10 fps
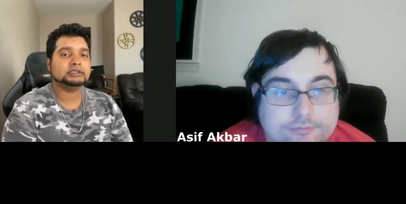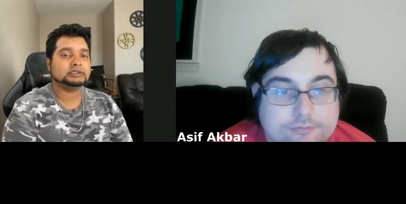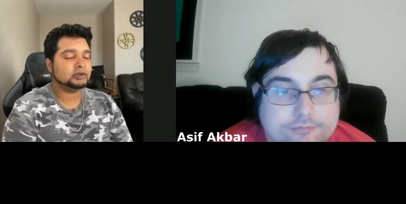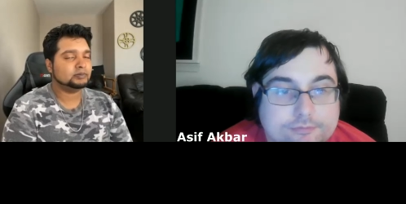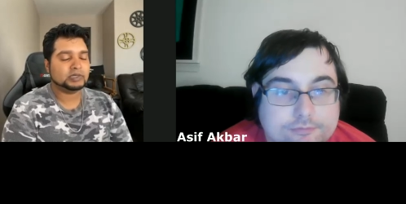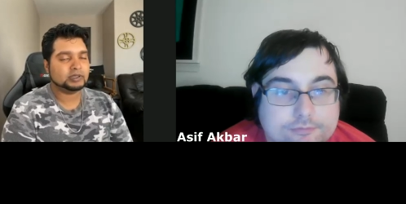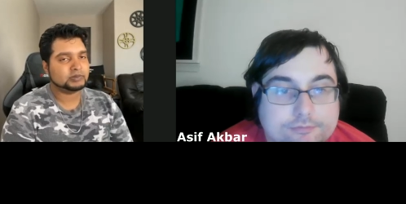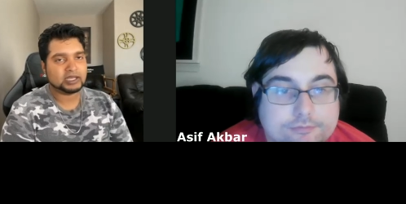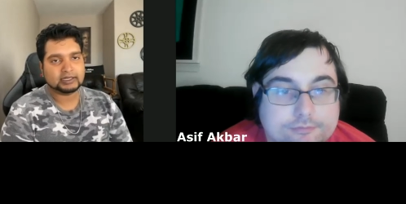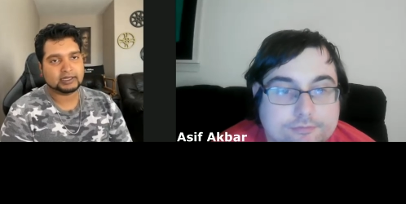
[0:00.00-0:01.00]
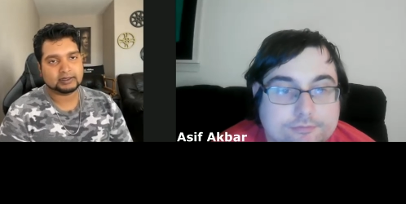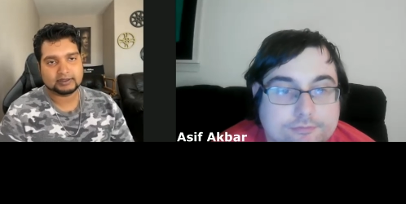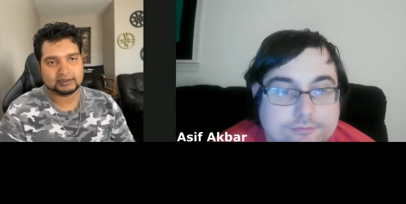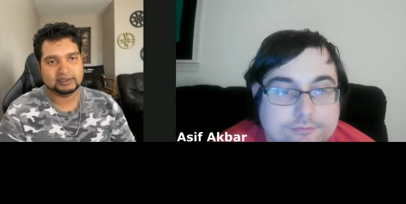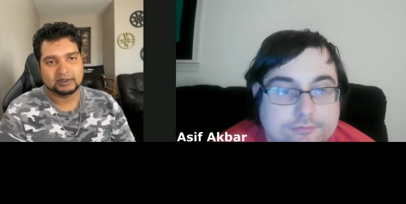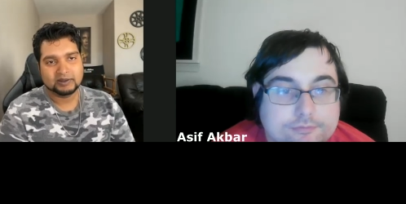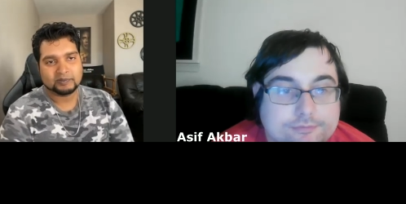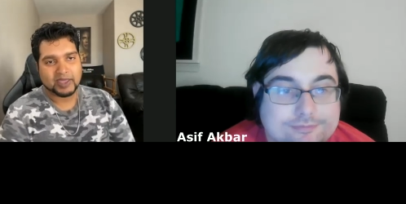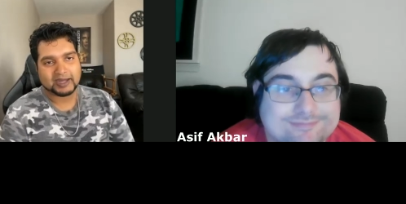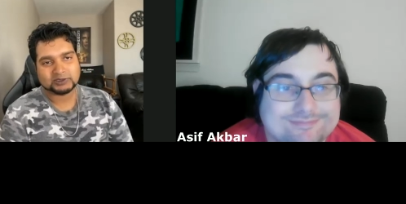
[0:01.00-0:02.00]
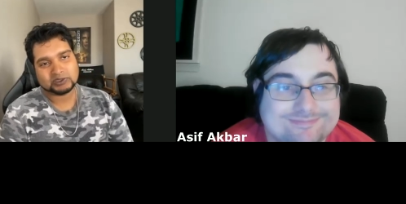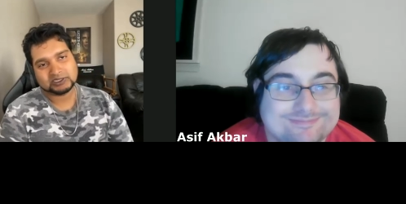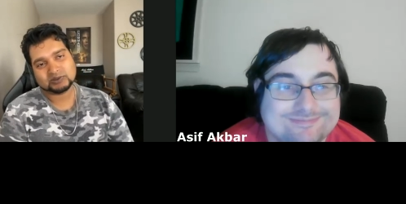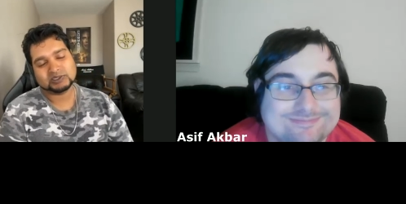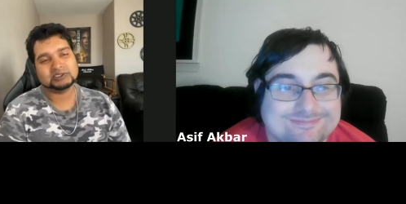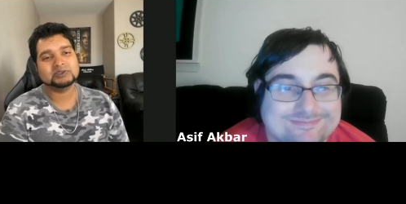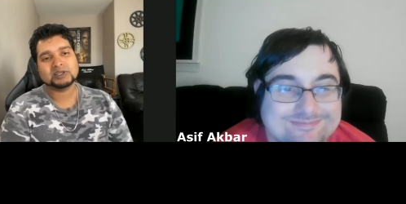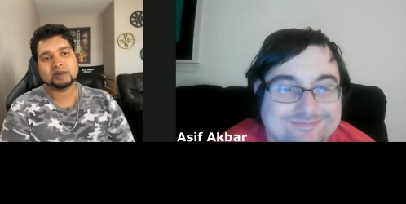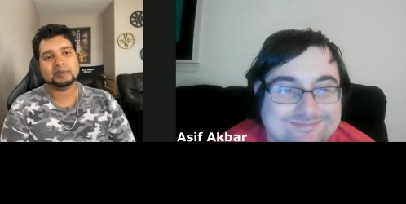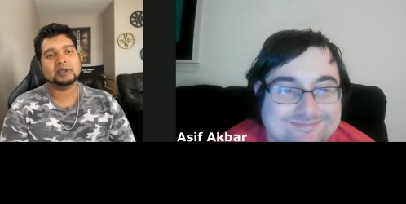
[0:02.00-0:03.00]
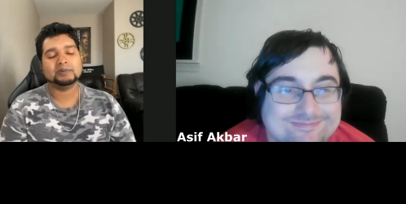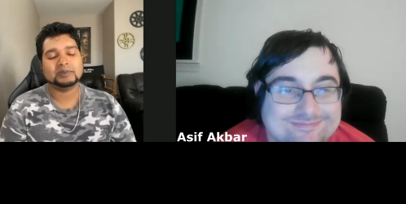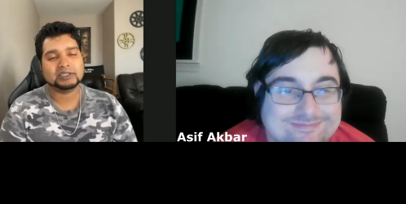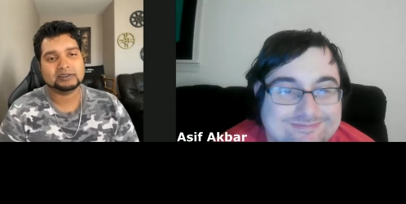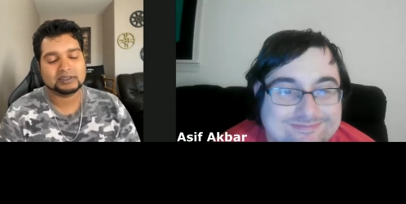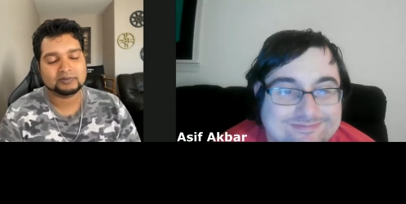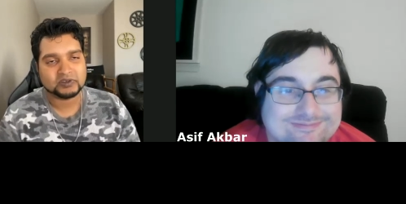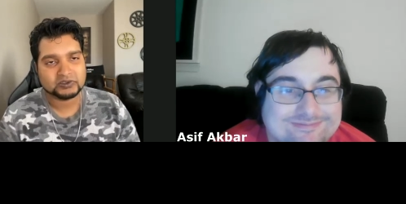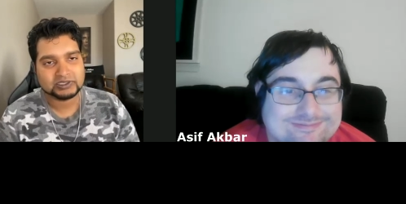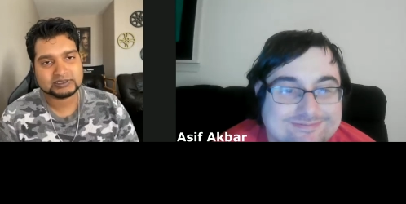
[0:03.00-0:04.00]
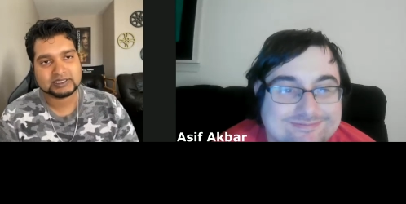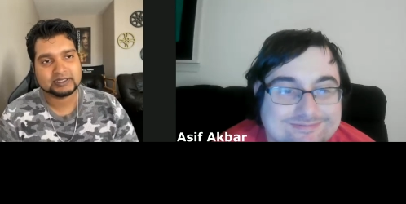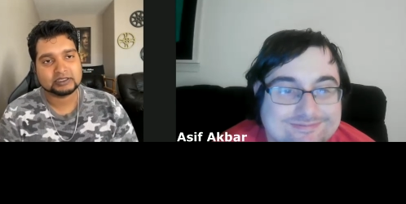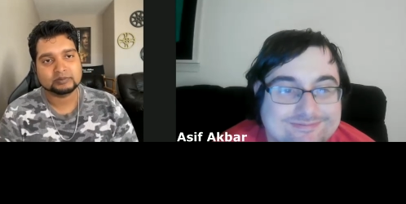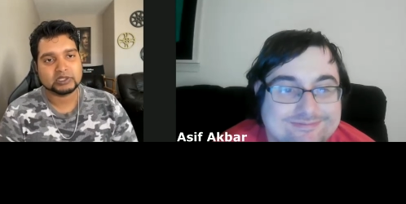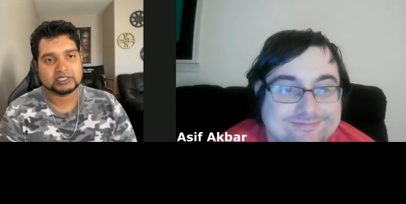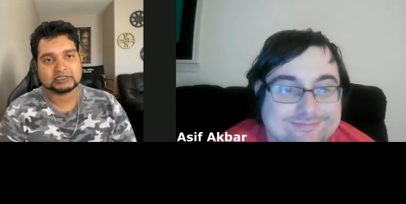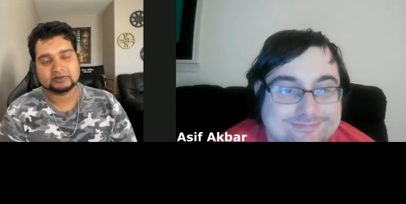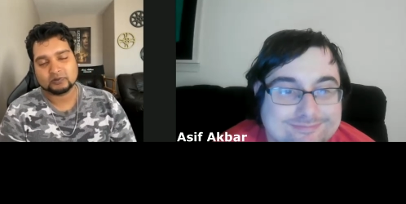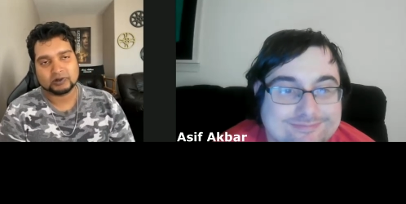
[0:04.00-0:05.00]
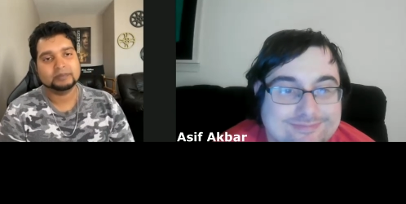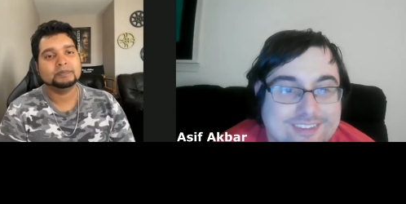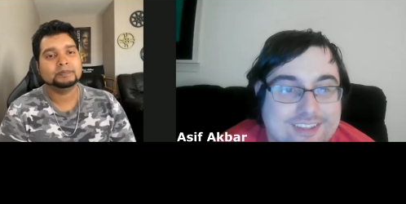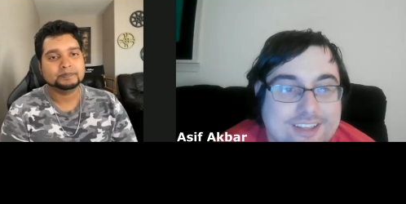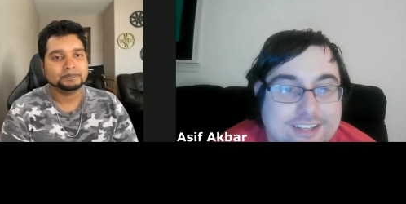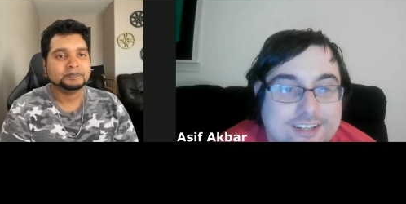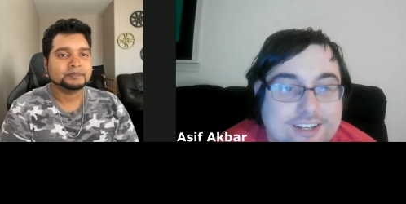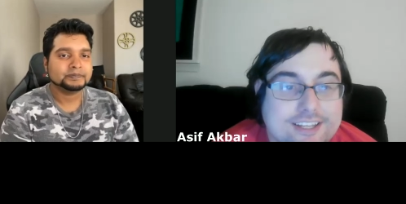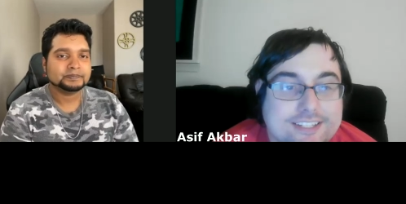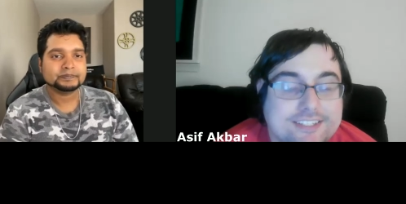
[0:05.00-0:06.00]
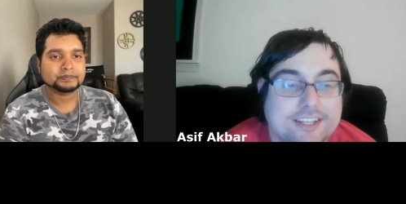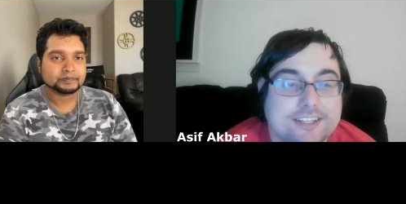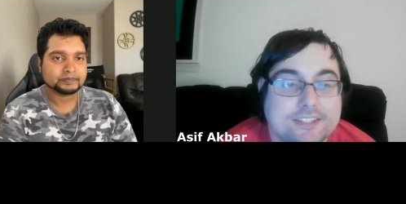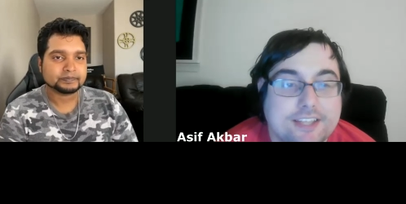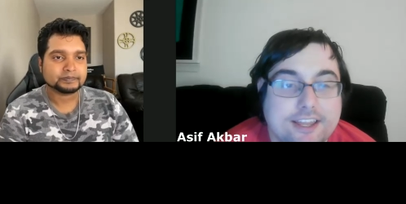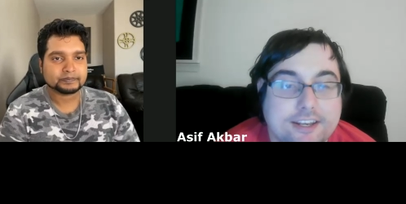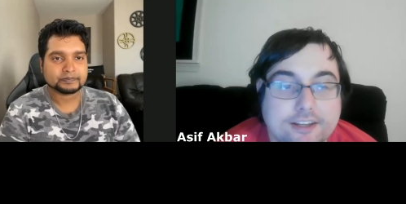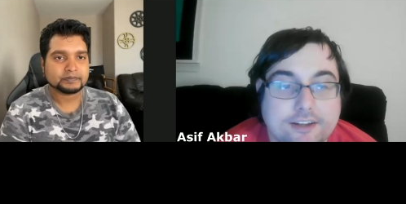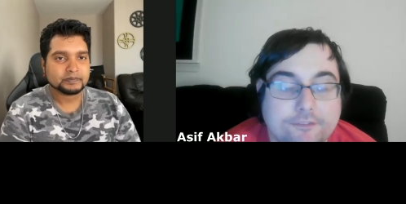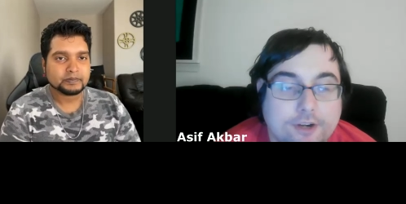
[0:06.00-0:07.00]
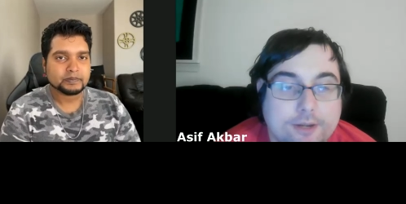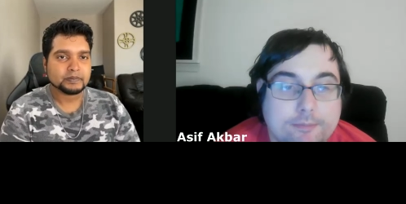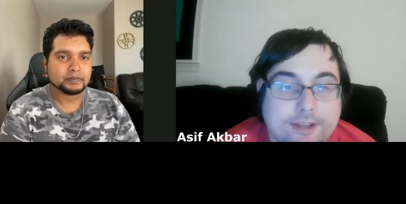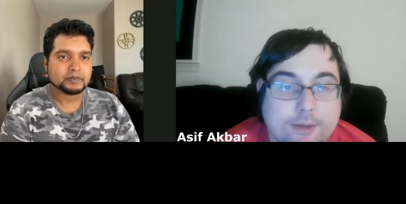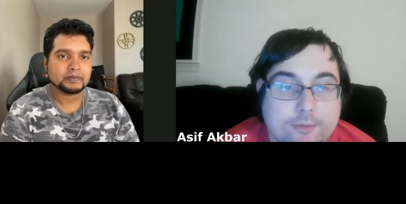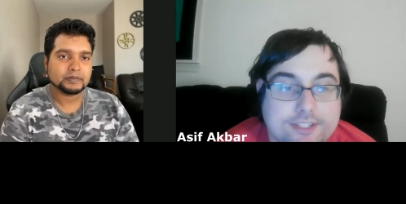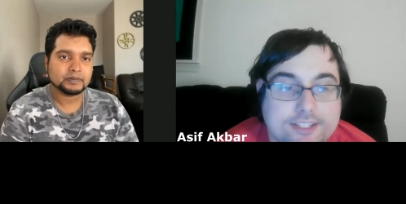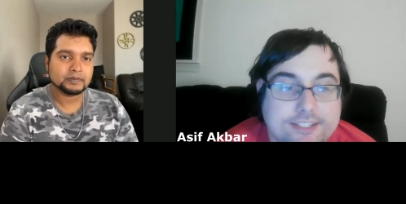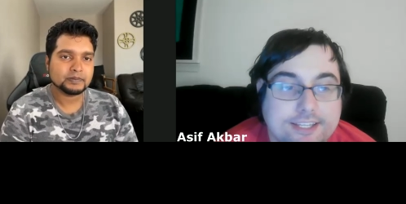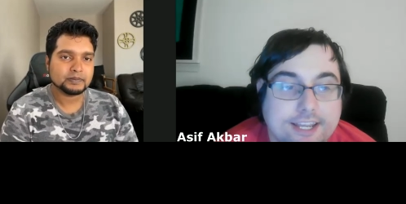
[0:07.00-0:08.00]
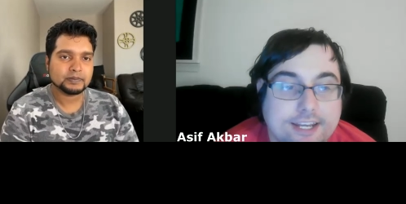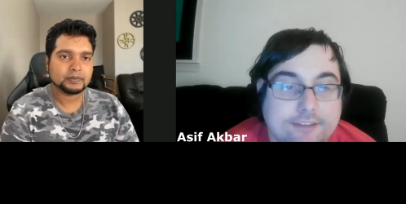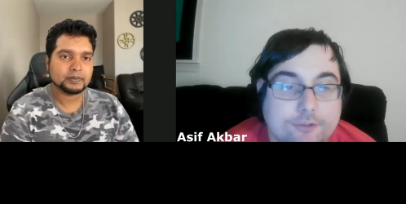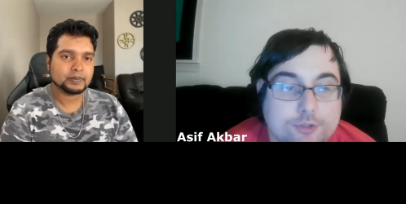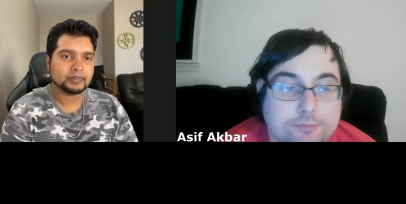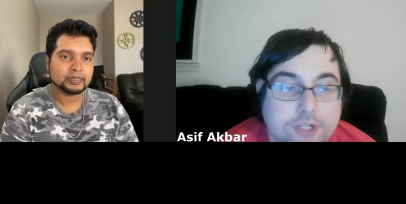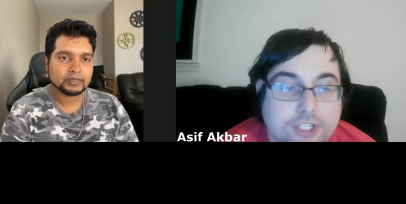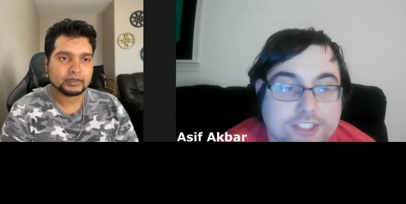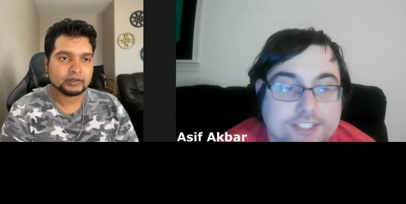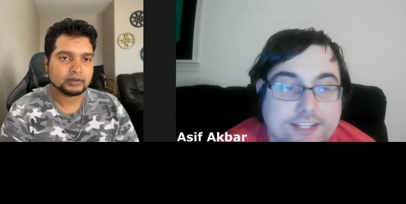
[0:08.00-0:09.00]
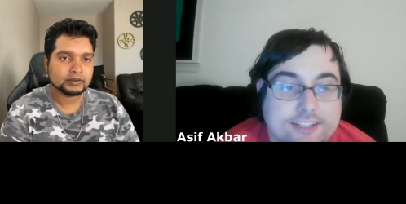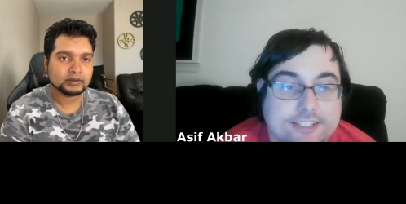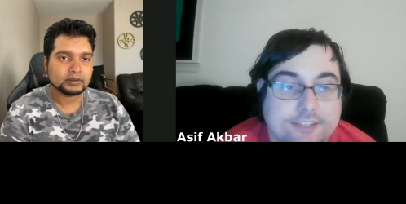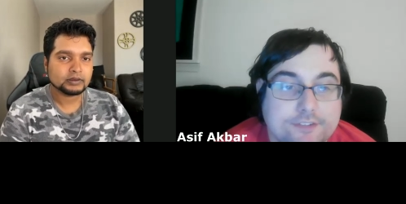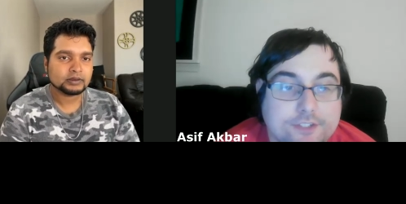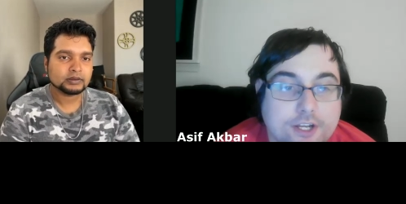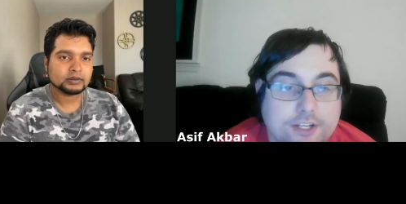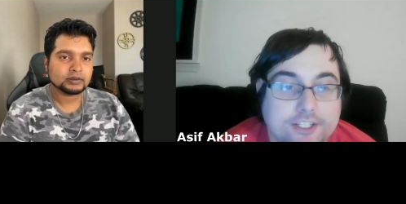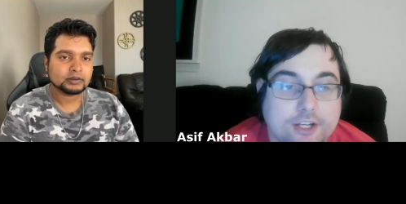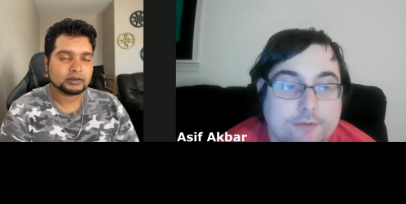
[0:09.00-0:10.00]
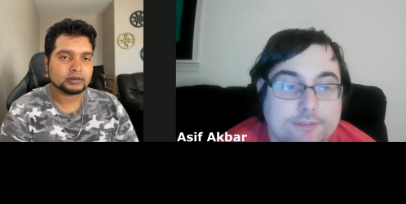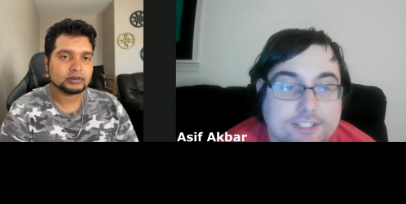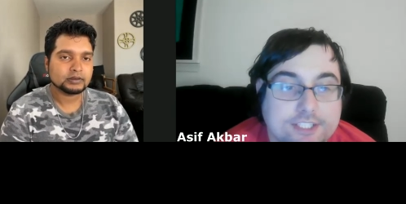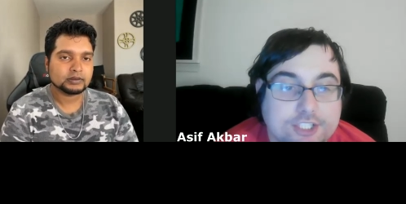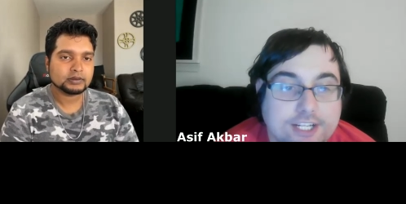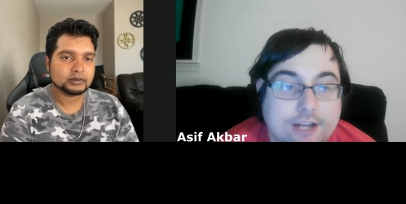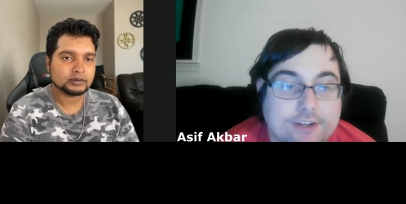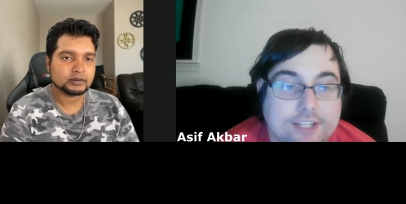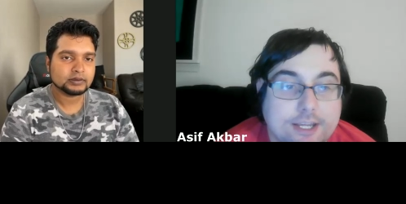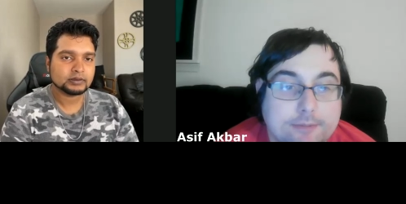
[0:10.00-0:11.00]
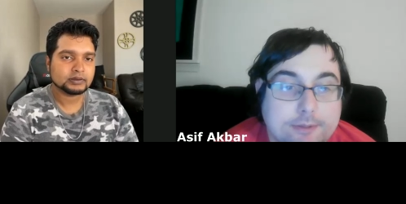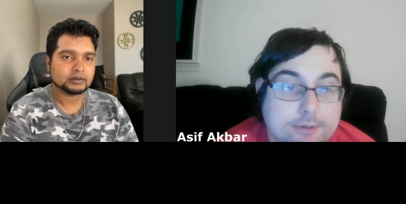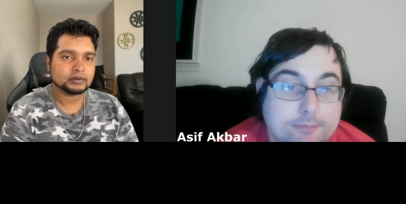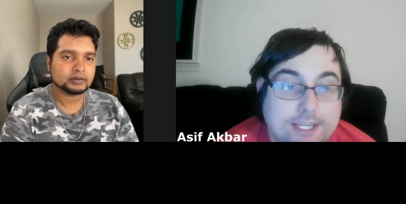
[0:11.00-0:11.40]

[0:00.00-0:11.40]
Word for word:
Speaker 1: And so I got a HACC 2022 coming up that I'm very excited and blessed for.
Speaker 2: Nice, nice. And for anybody that wants to see any of those projects that Asif is on, you can obviously check out his IMDb